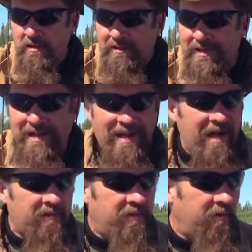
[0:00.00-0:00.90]
Getting
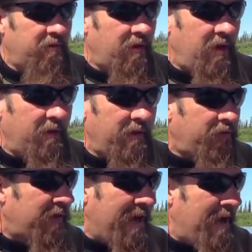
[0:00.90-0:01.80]
out to
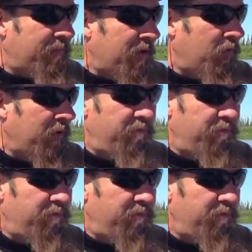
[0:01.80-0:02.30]
this camp that we've